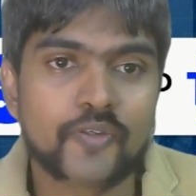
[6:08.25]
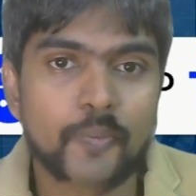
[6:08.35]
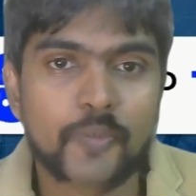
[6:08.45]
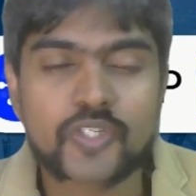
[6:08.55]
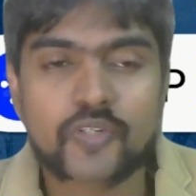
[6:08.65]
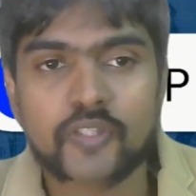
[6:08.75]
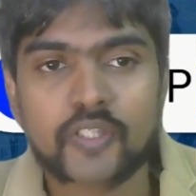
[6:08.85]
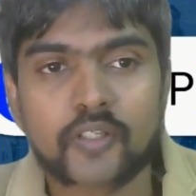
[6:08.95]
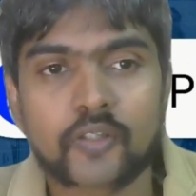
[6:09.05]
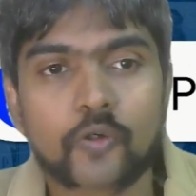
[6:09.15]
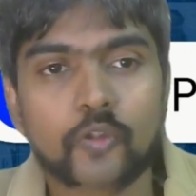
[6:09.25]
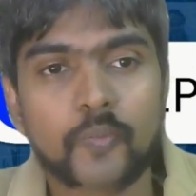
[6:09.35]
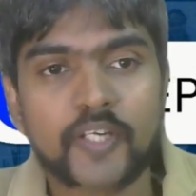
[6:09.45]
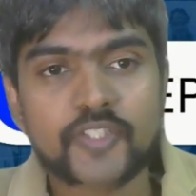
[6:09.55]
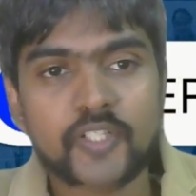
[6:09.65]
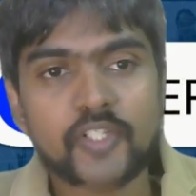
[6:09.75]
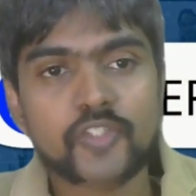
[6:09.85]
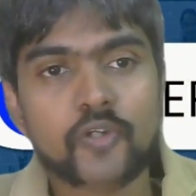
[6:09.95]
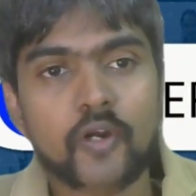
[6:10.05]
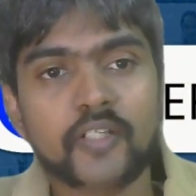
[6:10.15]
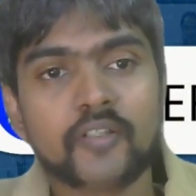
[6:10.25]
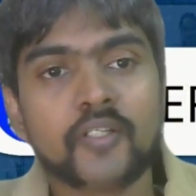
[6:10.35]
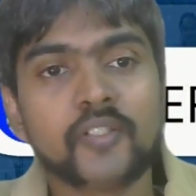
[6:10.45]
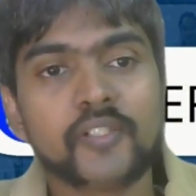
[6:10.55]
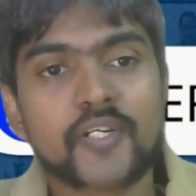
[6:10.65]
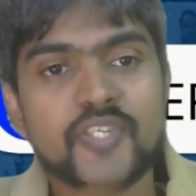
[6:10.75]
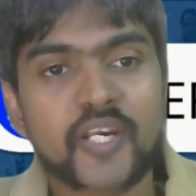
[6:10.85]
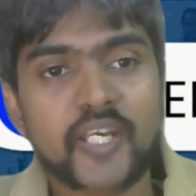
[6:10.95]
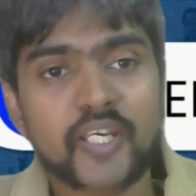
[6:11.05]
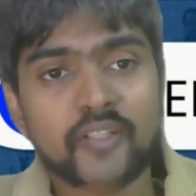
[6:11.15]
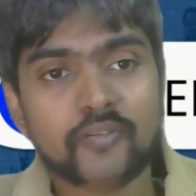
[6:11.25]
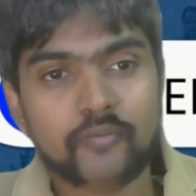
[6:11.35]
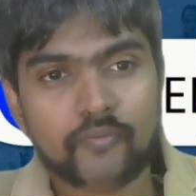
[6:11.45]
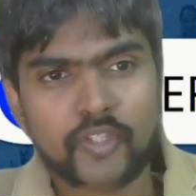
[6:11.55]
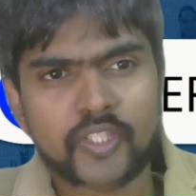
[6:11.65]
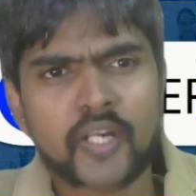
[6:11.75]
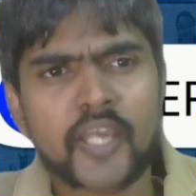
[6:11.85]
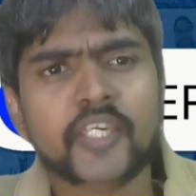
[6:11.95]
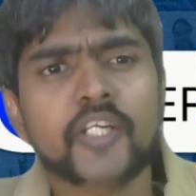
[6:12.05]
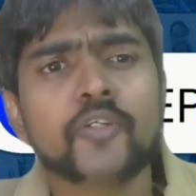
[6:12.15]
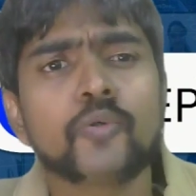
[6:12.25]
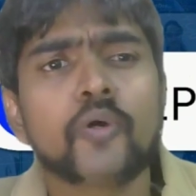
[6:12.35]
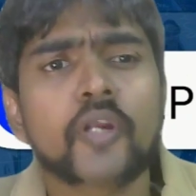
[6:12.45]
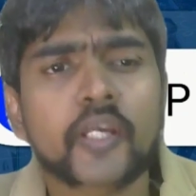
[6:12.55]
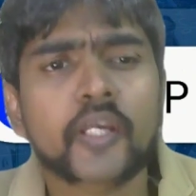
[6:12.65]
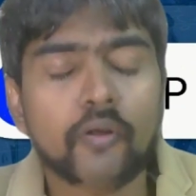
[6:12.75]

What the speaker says: The person with a growth mindset is not deciding whether I can do or